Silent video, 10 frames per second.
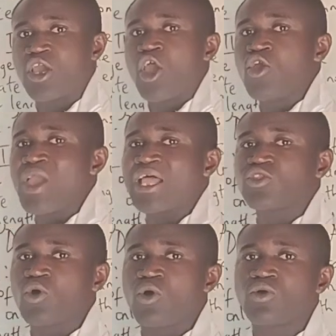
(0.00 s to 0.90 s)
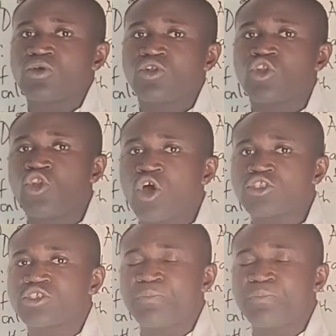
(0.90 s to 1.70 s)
you have to note